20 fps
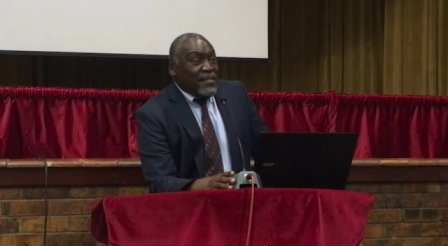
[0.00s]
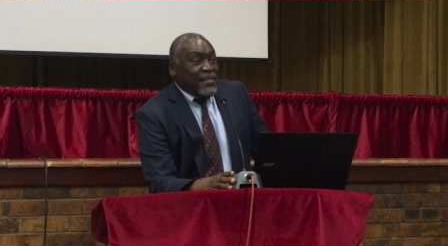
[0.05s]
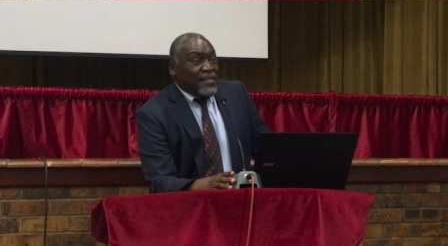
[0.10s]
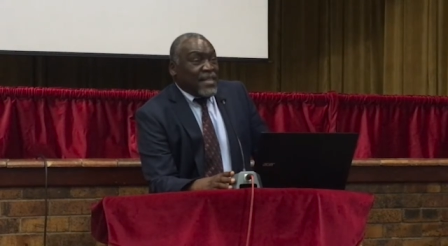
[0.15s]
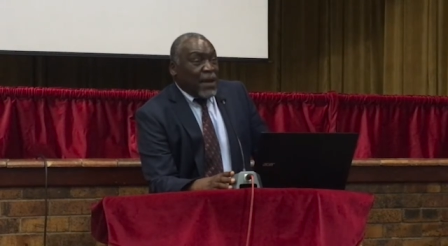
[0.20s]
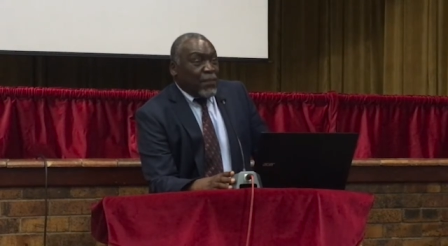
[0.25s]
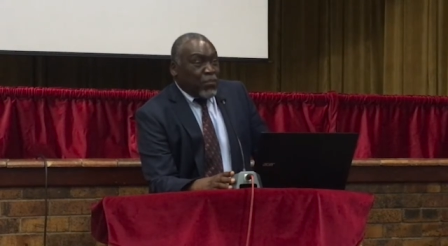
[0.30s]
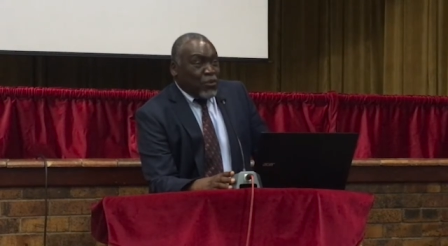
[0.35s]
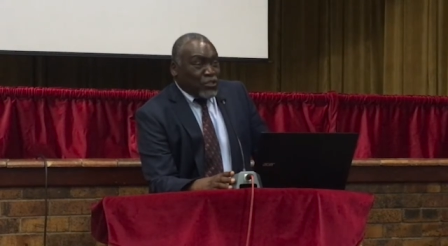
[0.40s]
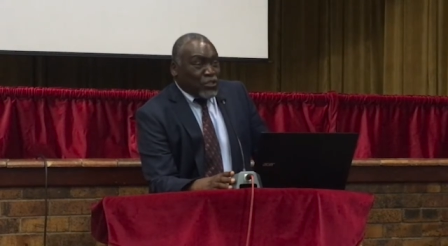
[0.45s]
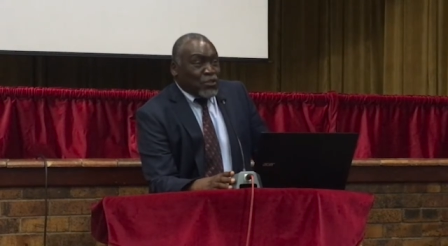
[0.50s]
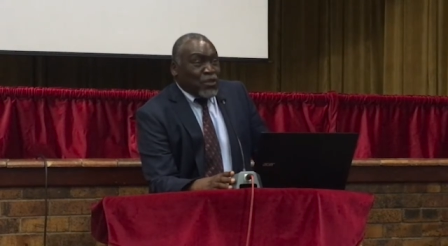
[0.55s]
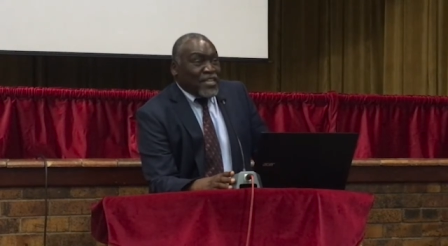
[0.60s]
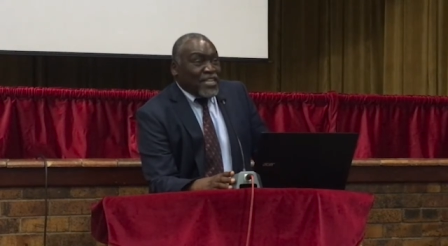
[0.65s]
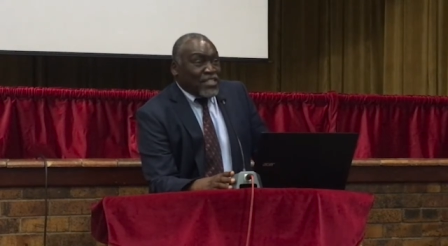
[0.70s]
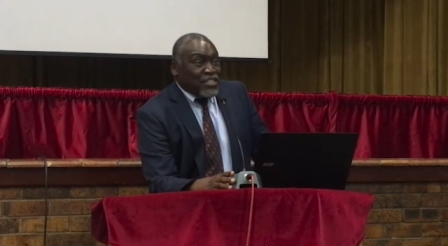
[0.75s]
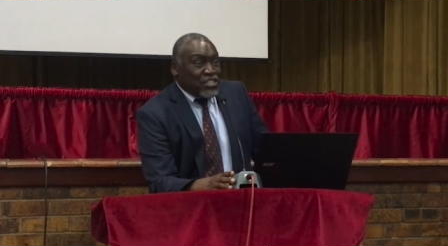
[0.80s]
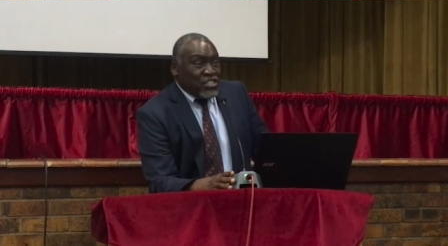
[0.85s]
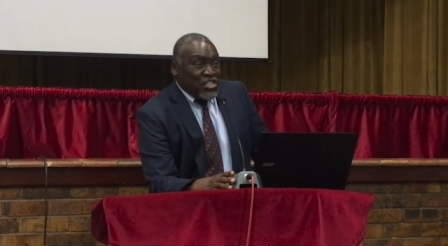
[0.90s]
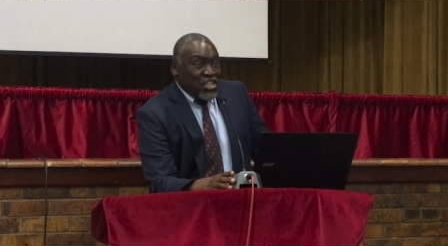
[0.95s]
the
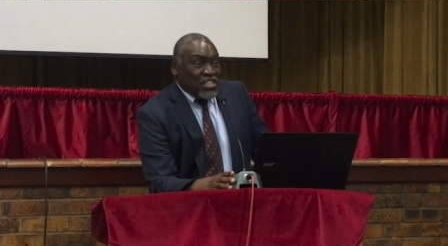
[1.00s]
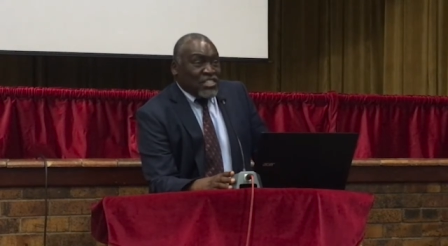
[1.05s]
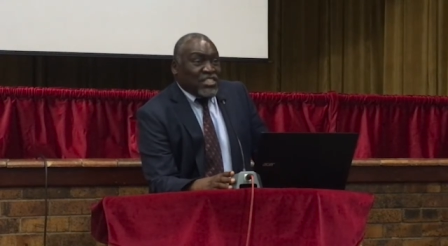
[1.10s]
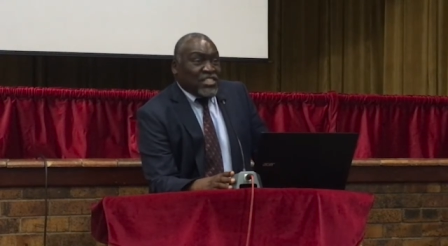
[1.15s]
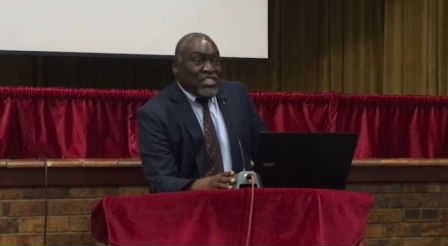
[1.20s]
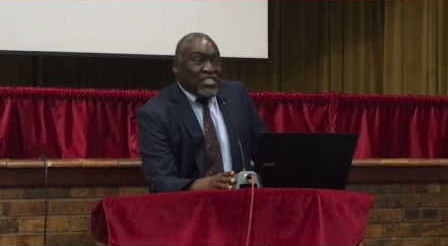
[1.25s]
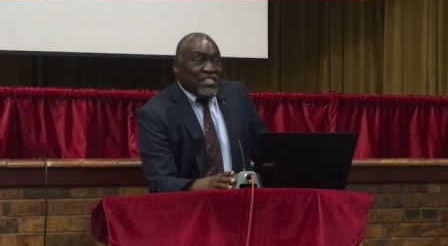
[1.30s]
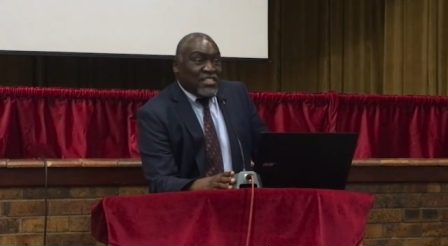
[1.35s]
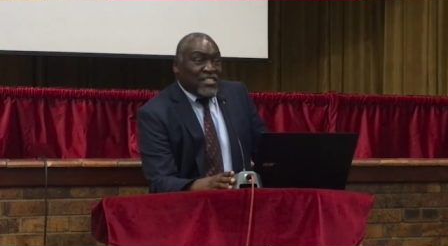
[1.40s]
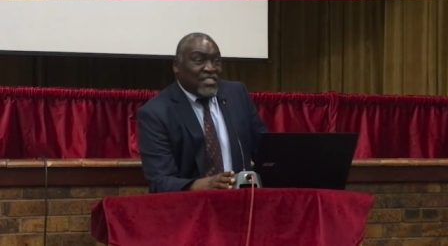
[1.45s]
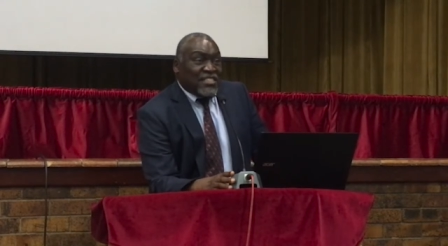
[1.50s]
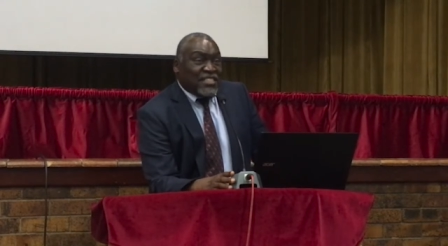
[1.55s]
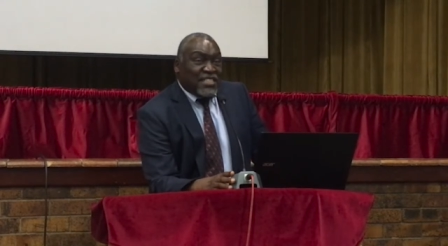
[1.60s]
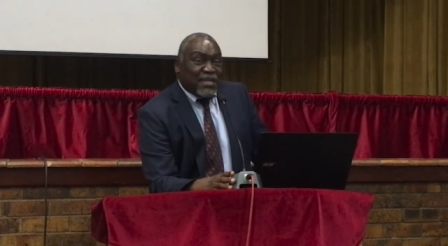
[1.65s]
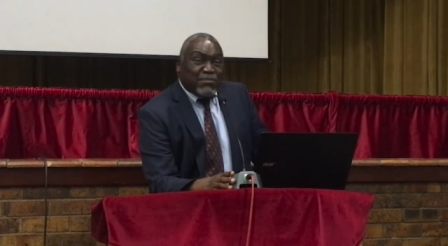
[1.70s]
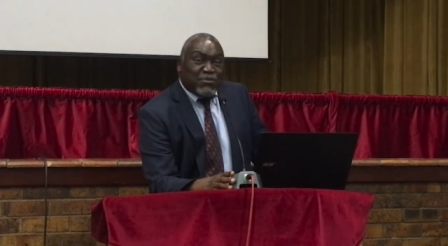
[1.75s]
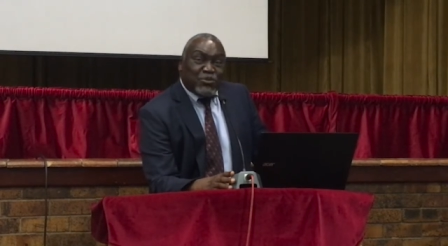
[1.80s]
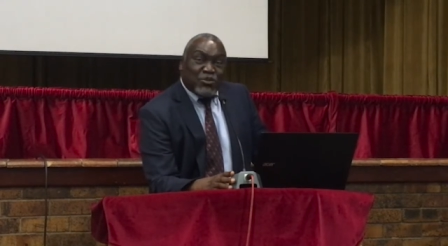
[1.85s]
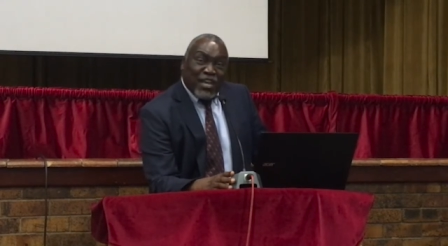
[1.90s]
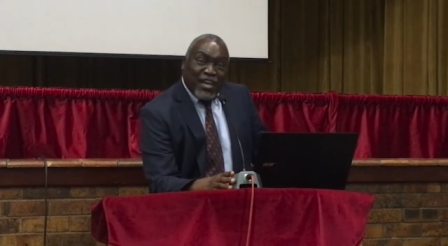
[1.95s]
apostolic church
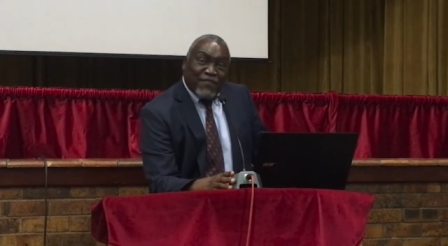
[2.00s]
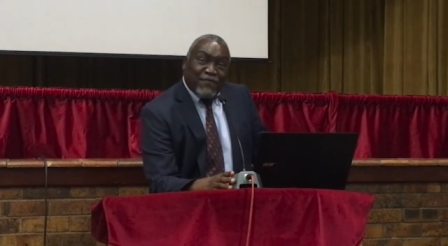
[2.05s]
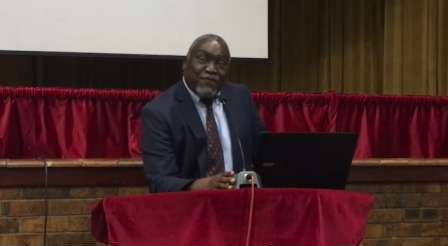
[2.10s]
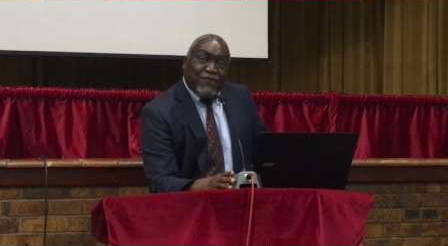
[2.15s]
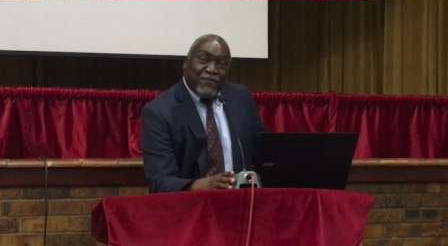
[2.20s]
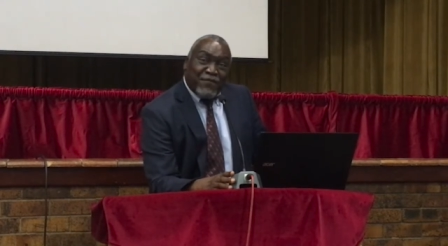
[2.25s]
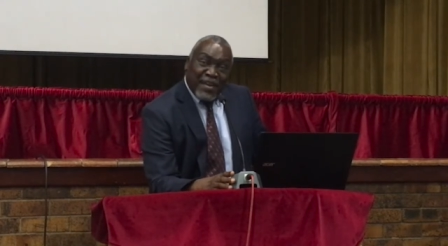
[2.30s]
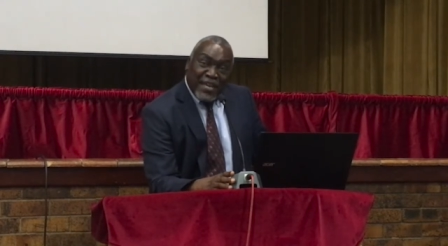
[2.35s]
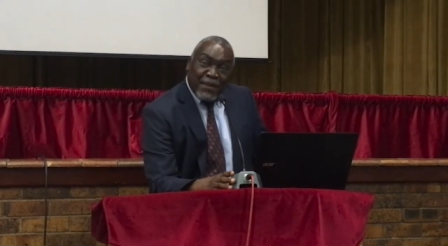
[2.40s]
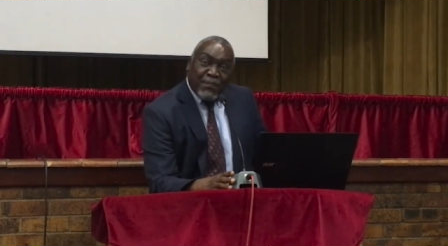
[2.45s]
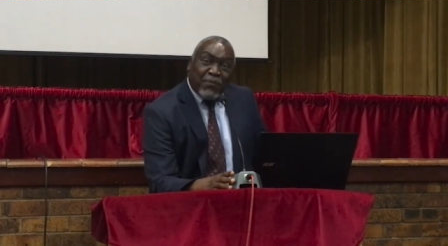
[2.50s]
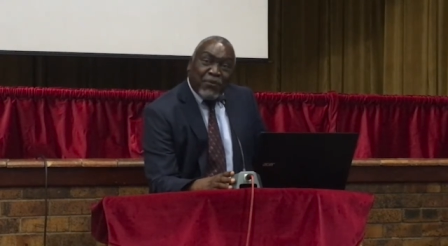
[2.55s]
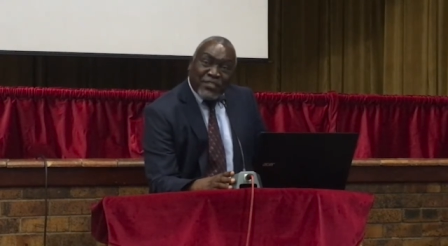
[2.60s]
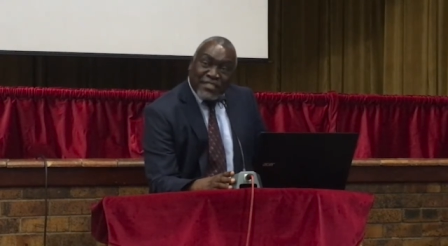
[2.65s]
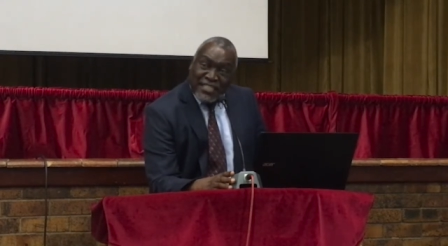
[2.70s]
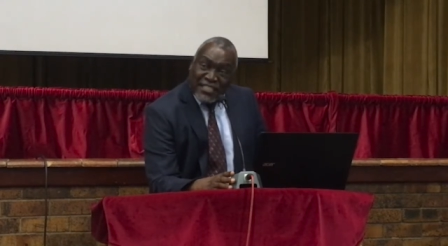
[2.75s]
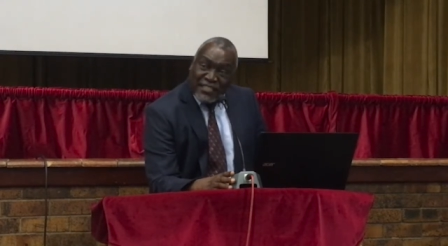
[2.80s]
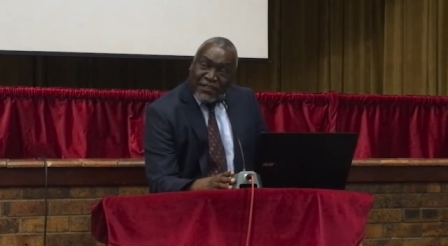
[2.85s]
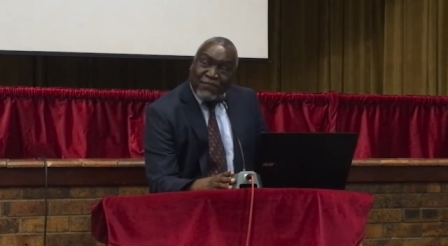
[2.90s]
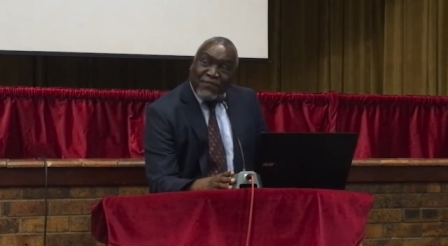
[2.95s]
seemed to have very
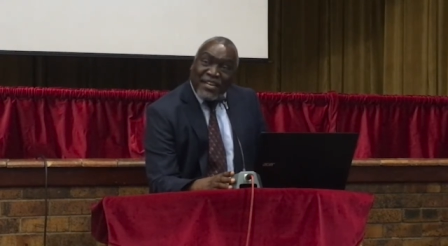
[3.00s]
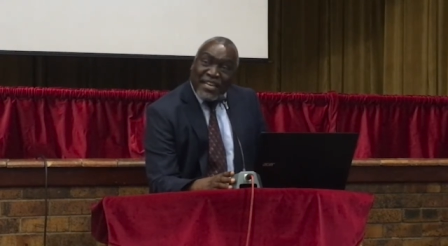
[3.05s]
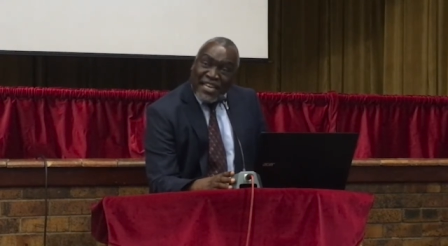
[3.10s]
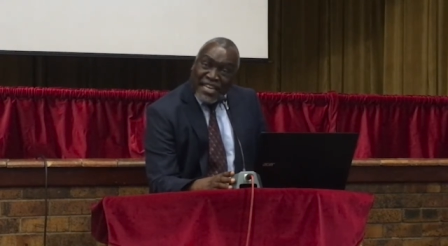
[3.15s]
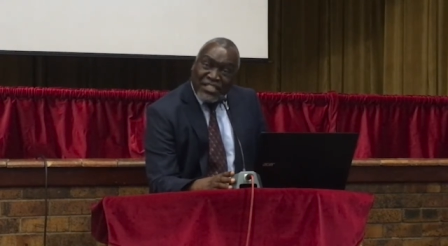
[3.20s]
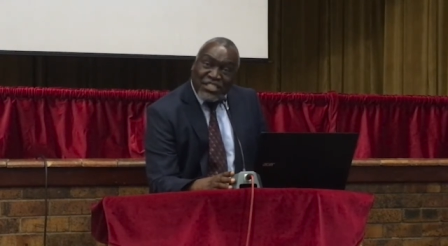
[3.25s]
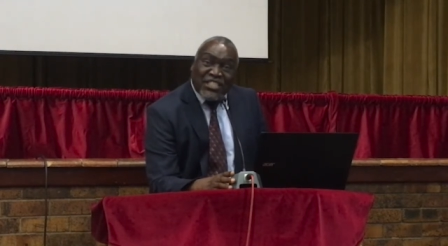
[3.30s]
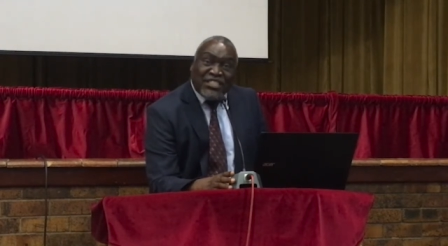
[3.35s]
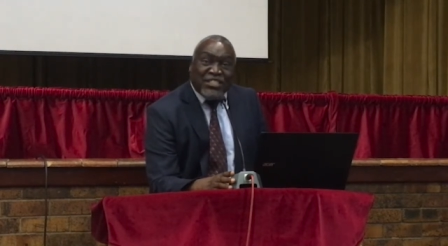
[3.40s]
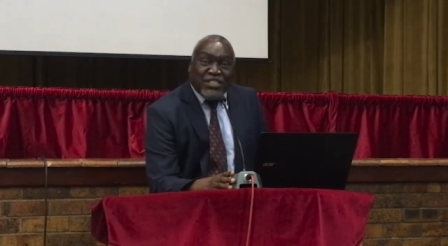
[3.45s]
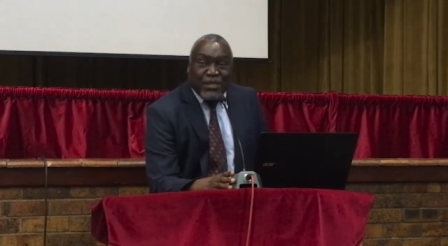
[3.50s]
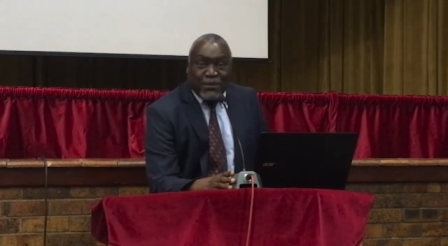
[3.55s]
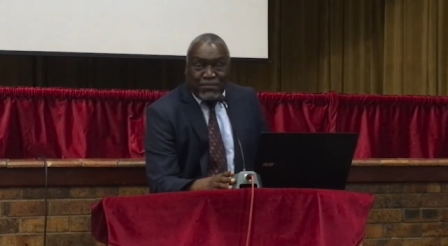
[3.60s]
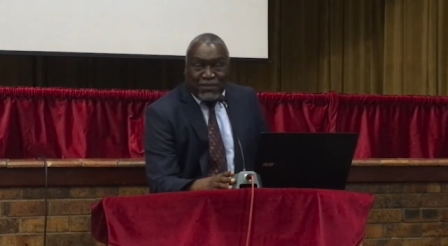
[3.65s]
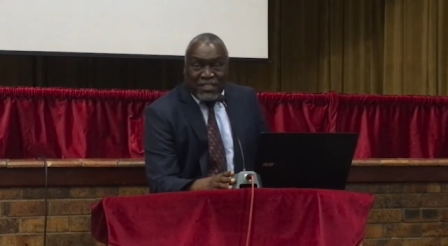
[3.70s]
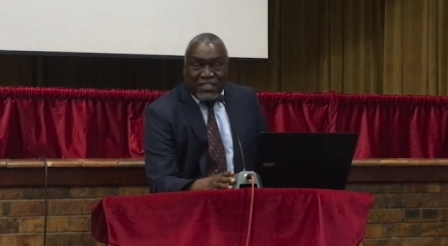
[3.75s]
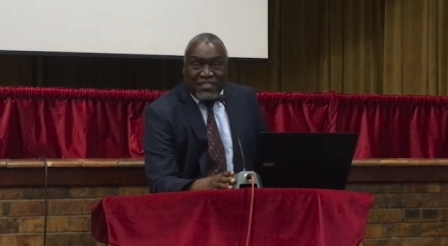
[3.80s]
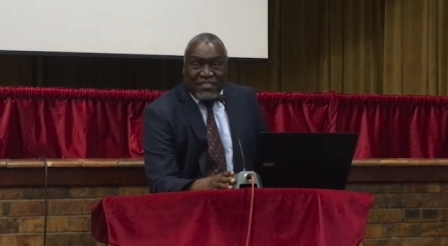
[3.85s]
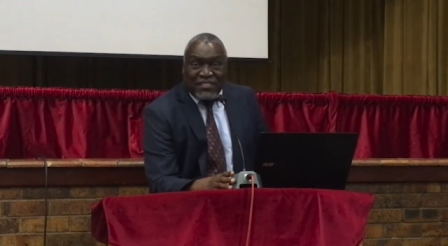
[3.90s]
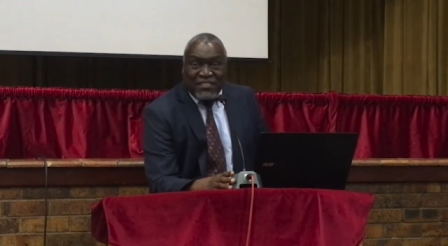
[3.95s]
positive
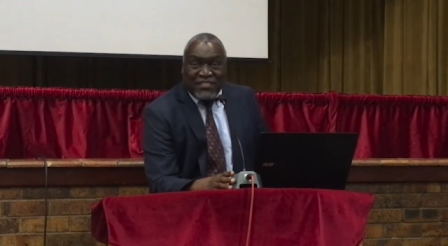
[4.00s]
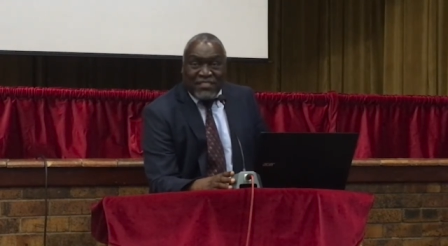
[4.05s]
relationships.